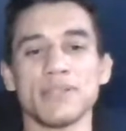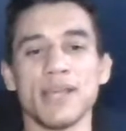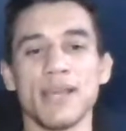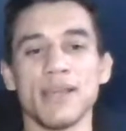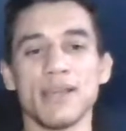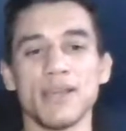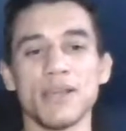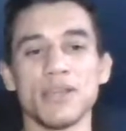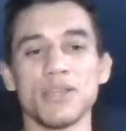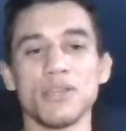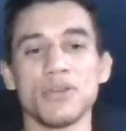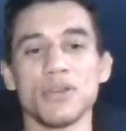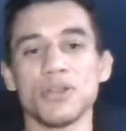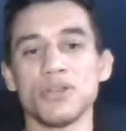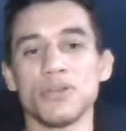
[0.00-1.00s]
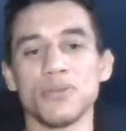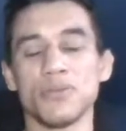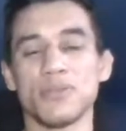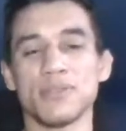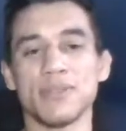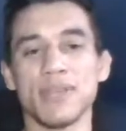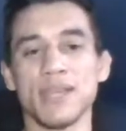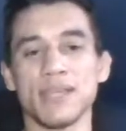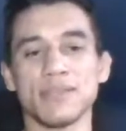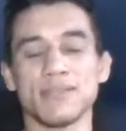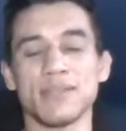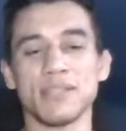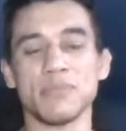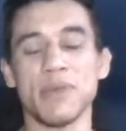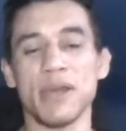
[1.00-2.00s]
that you can do
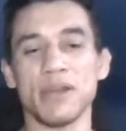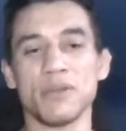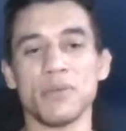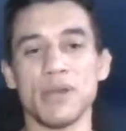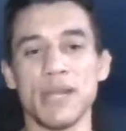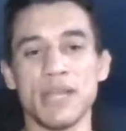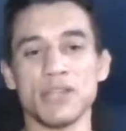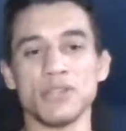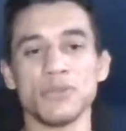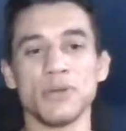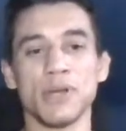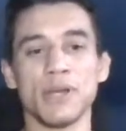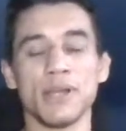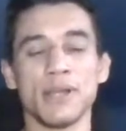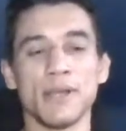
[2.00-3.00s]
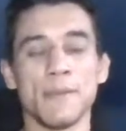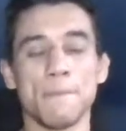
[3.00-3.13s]
things, doesn't matter what age you are.